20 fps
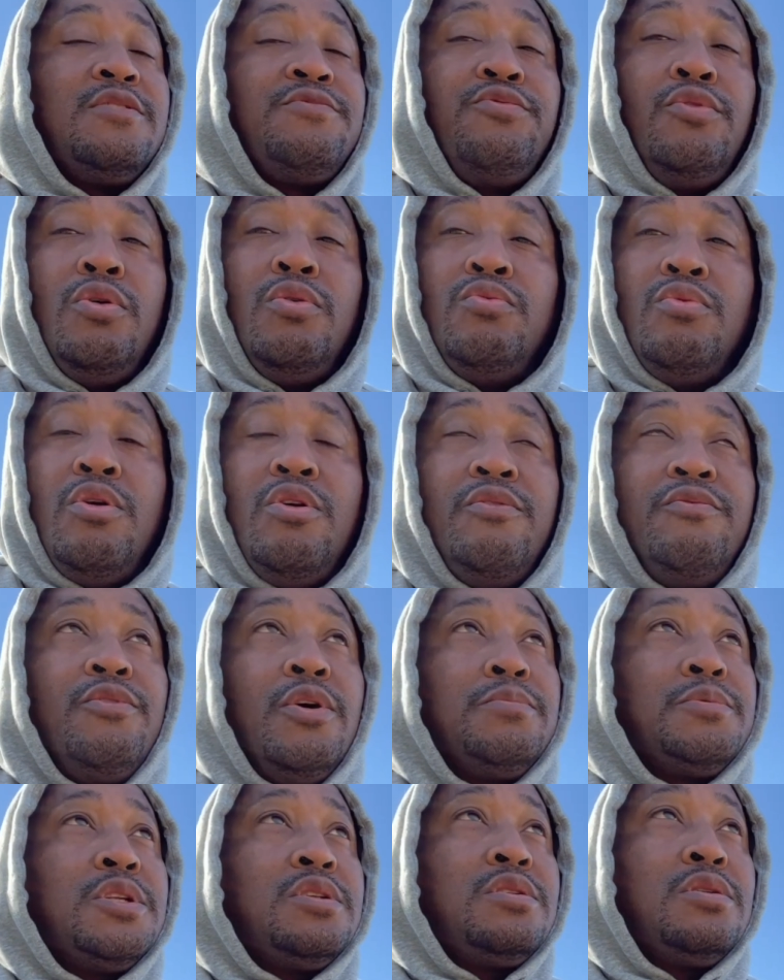Fort Worth,
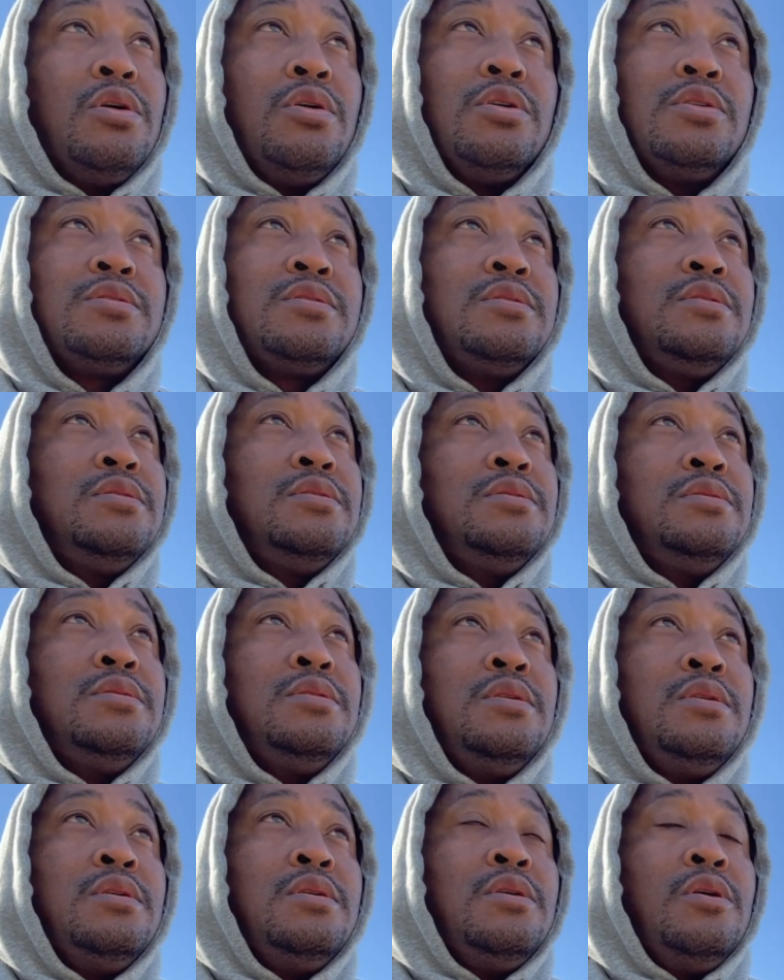up to Tulsa,
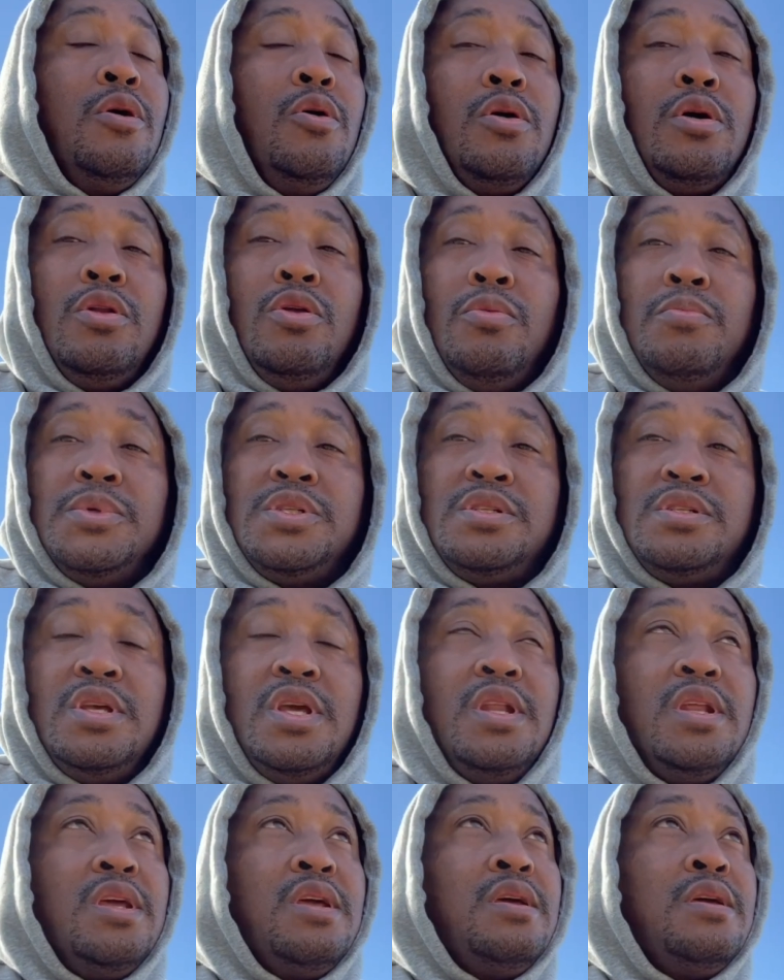Oklahoma
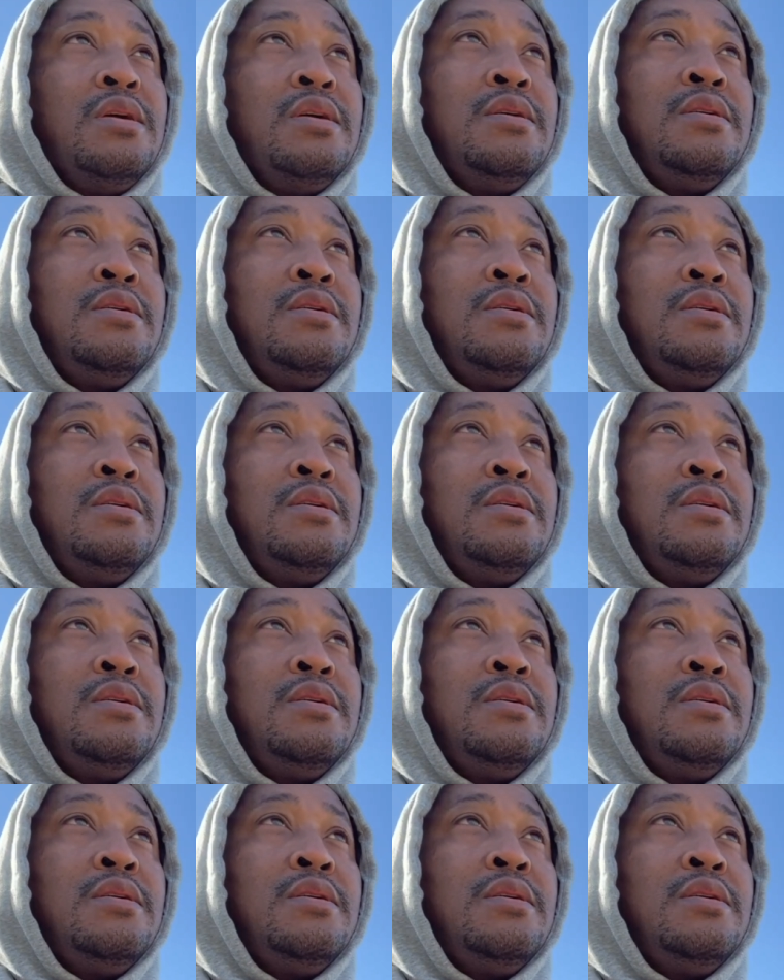City,